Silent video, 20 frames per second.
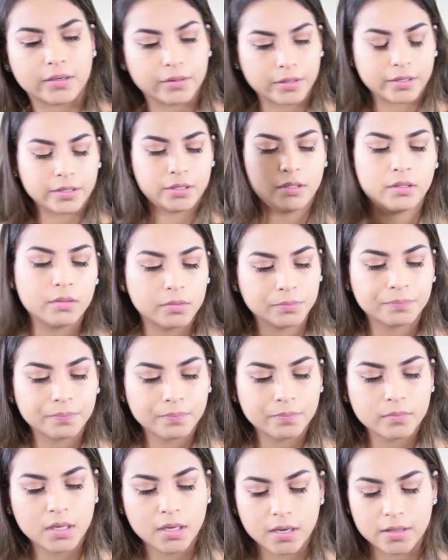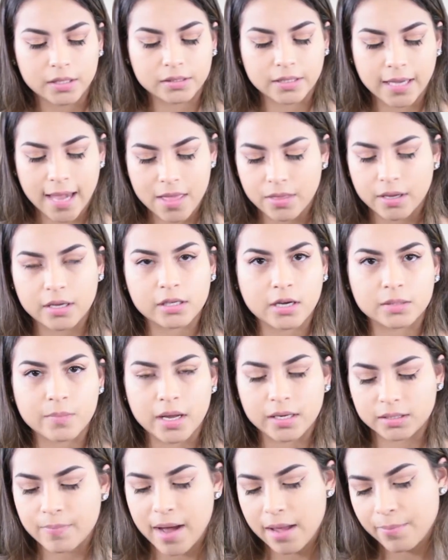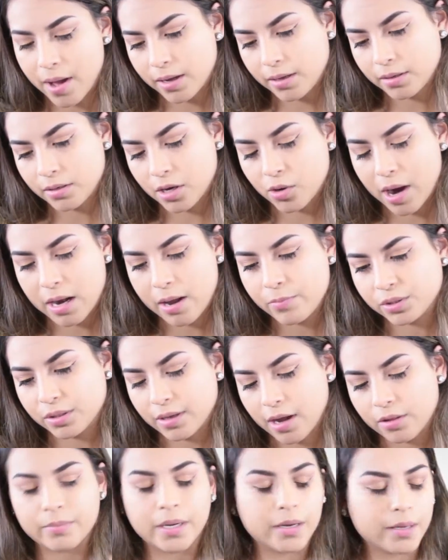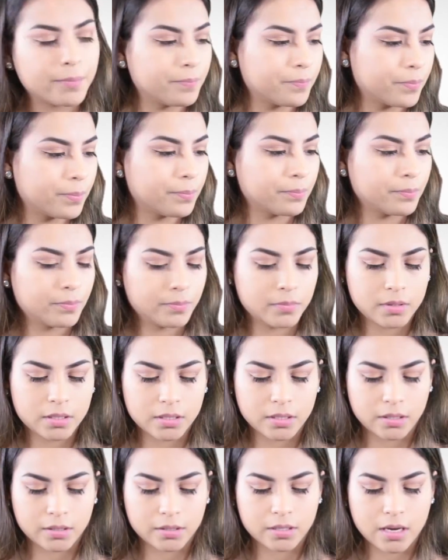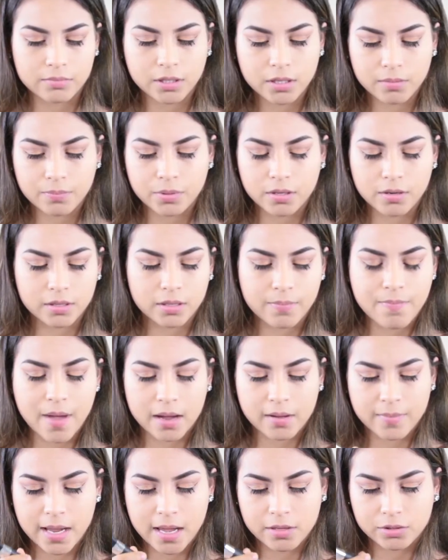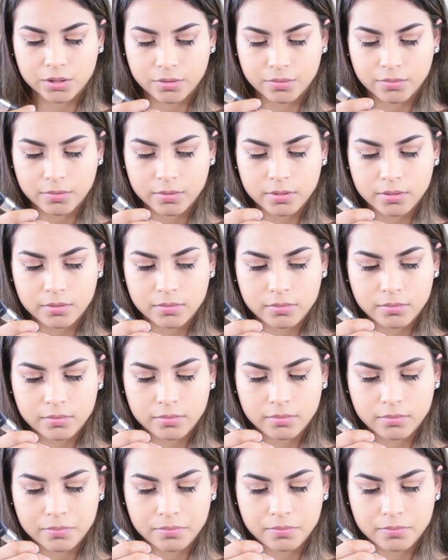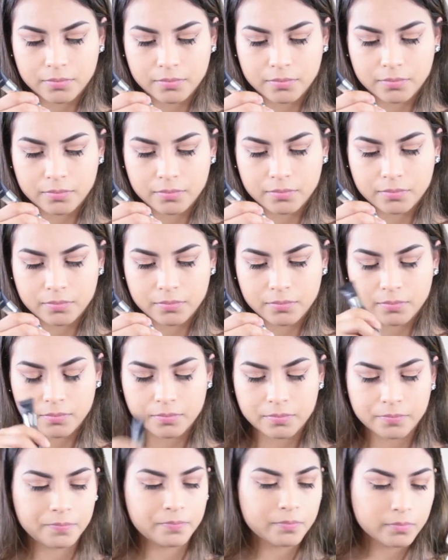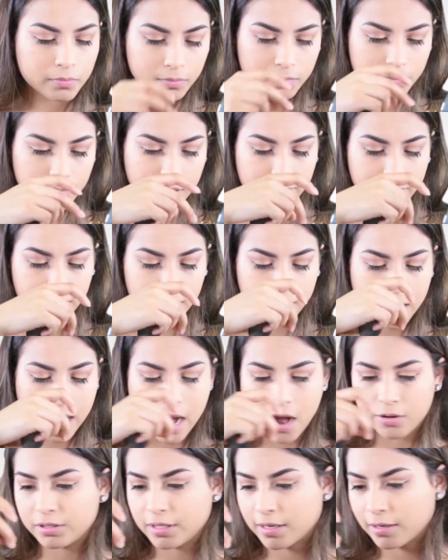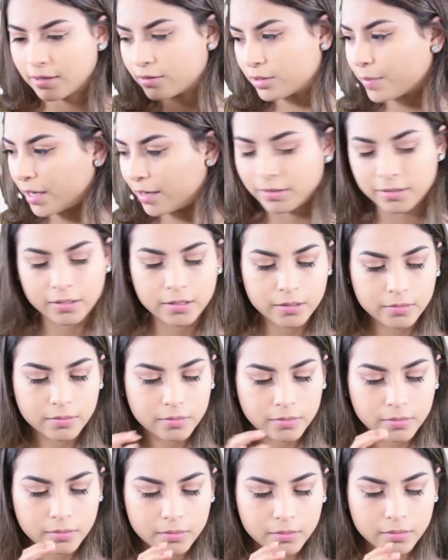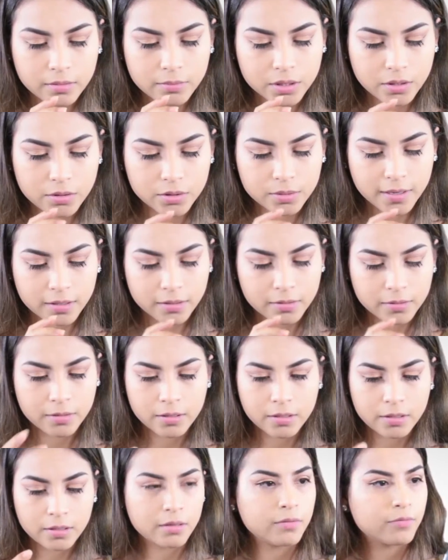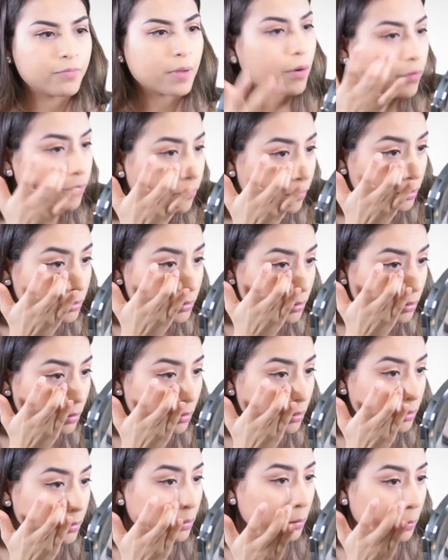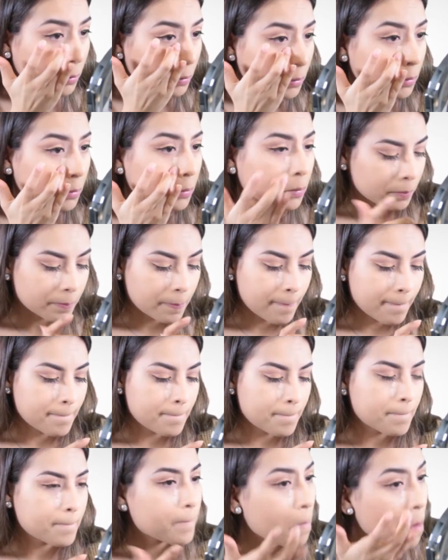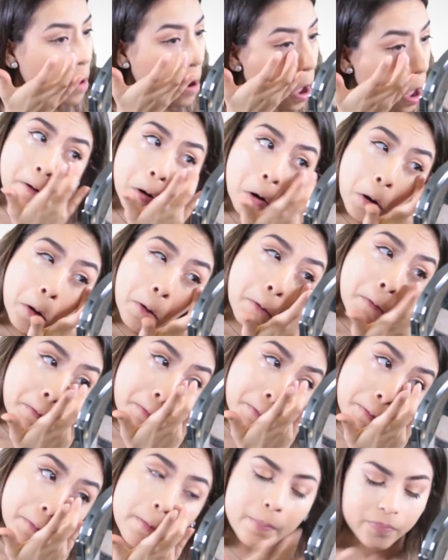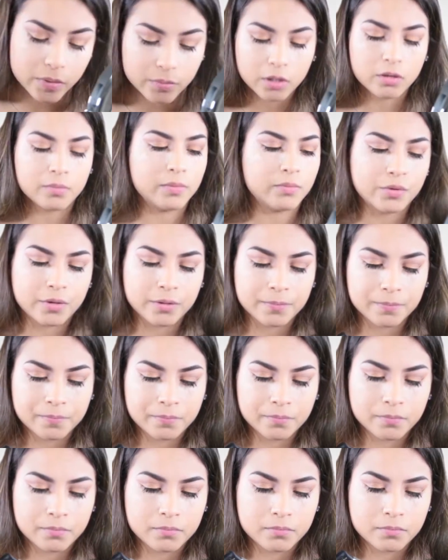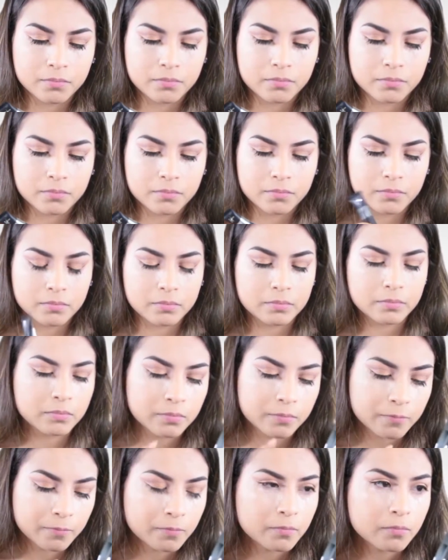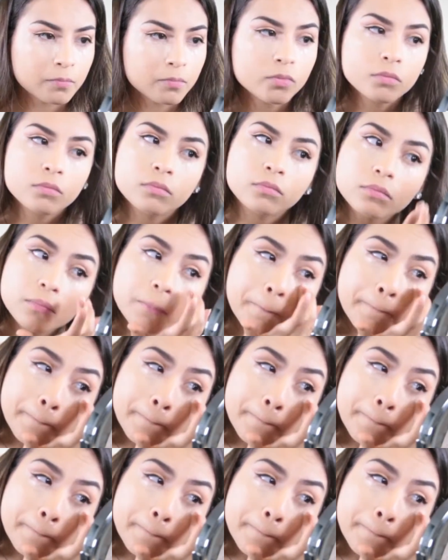And now I want to be using my IT Cosmetics Bye Bye Concealer in the color Medium. And I'm just going to put that all in my highlighting areas, underneath my eyes in the upside down triangle, and then on my forehead,